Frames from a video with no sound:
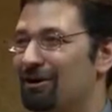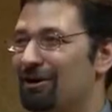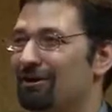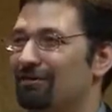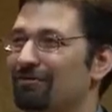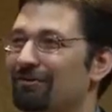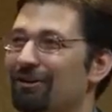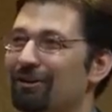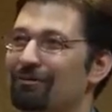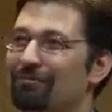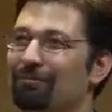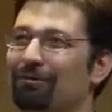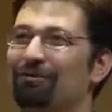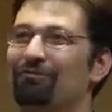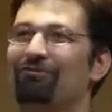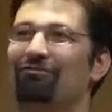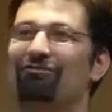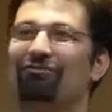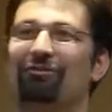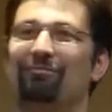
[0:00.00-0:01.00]
arguing that
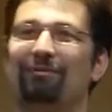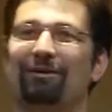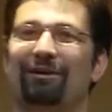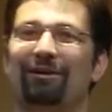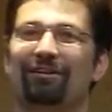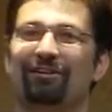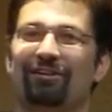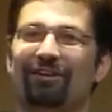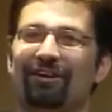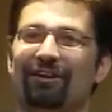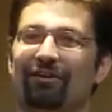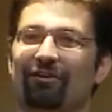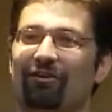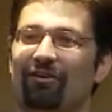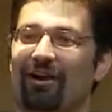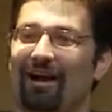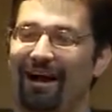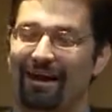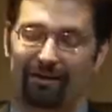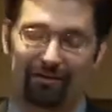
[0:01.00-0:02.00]
abortion should be
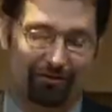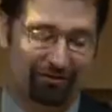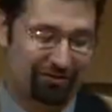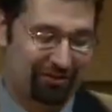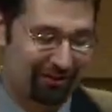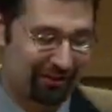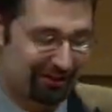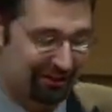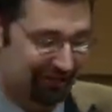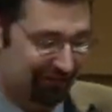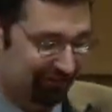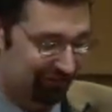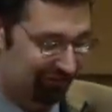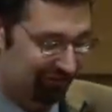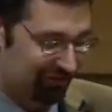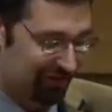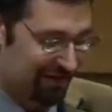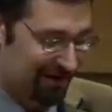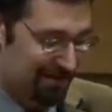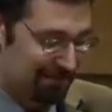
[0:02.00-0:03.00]
illegal, I don't think it
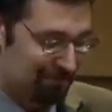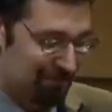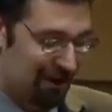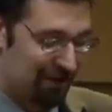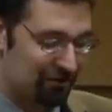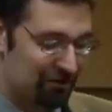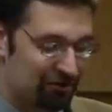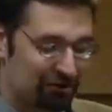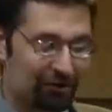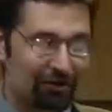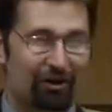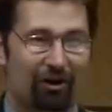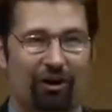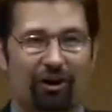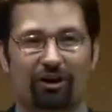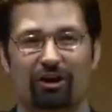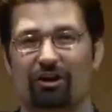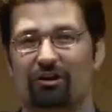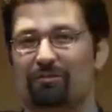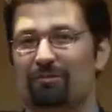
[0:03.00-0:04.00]
is a good
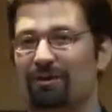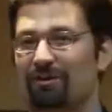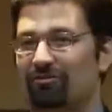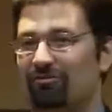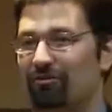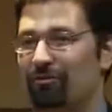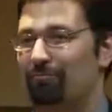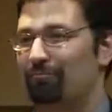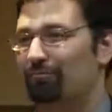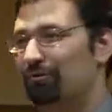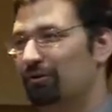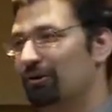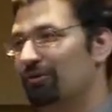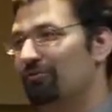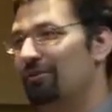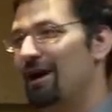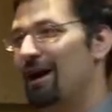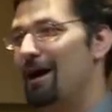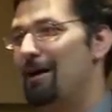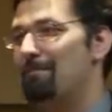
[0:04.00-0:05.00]
argument to
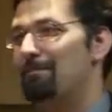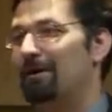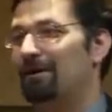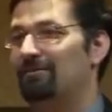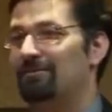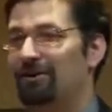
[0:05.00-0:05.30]
prove that by